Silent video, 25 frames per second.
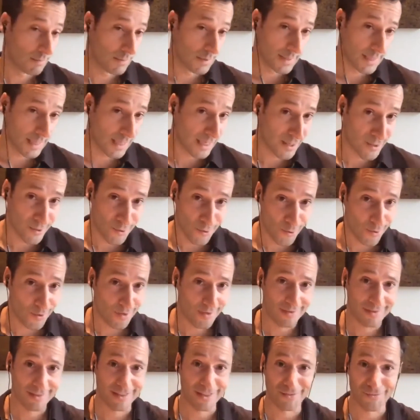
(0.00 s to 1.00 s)

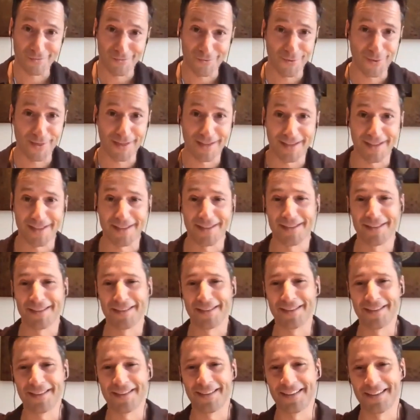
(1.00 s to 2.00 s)
Telenor, Telefonica,
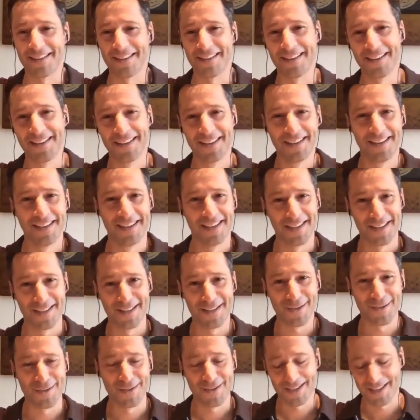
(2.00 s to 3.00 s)
and
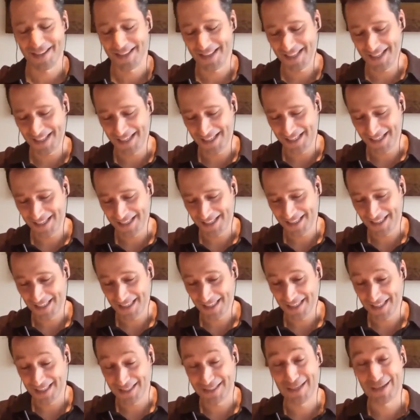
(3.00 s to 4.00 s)
the
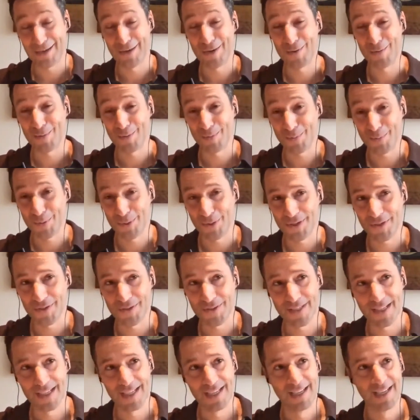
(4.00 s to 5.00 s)
telecom
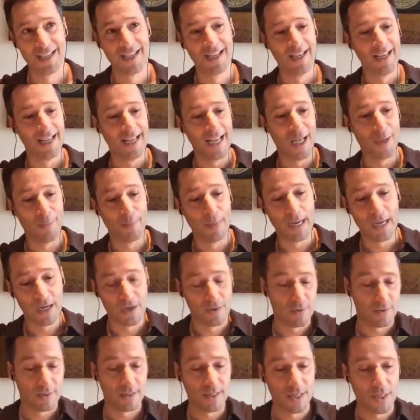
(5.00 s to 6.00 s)
operators. And by
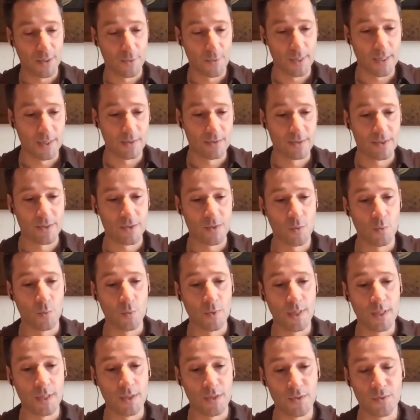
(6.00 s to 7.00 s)
content creators,
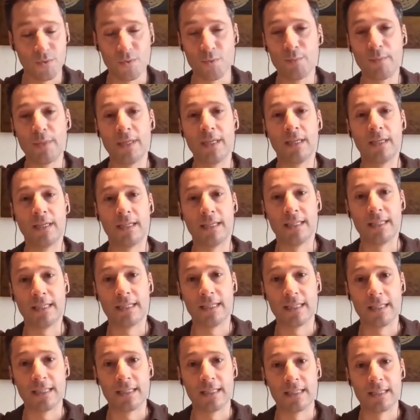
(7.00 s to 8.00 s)
we do mean
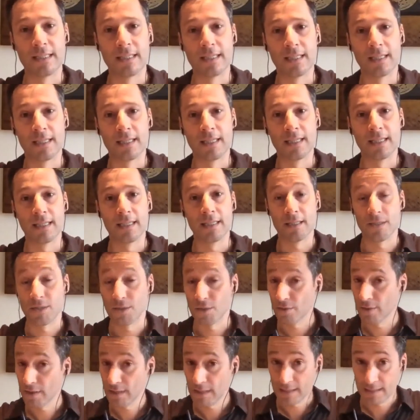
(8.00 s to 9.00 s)
indeed the
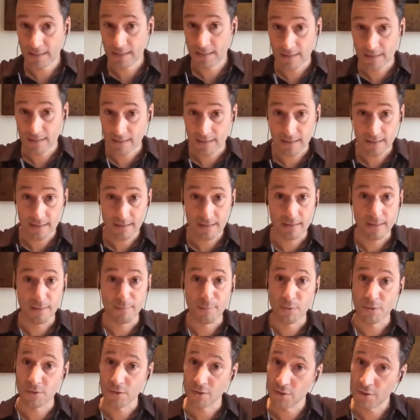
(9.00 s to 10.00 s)
journalists, the
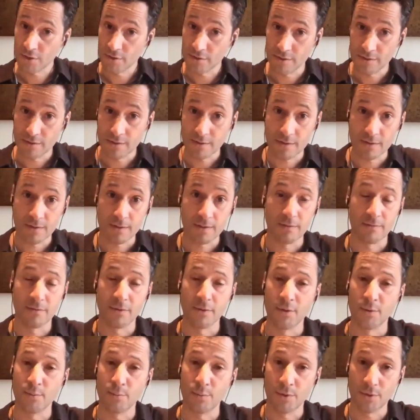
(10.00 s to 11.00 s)
musicians, the
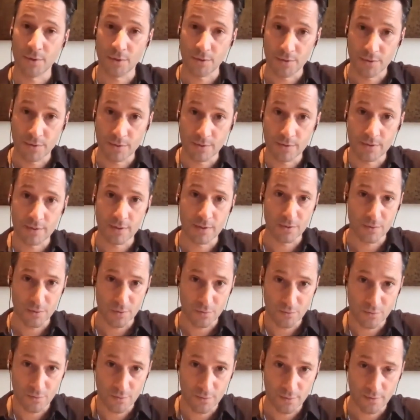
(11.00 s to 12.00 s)
video producers, and so
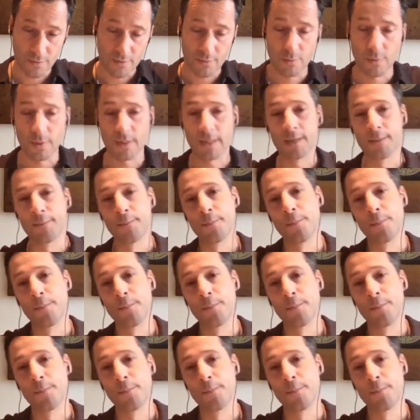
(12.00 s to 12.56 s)
forth, right?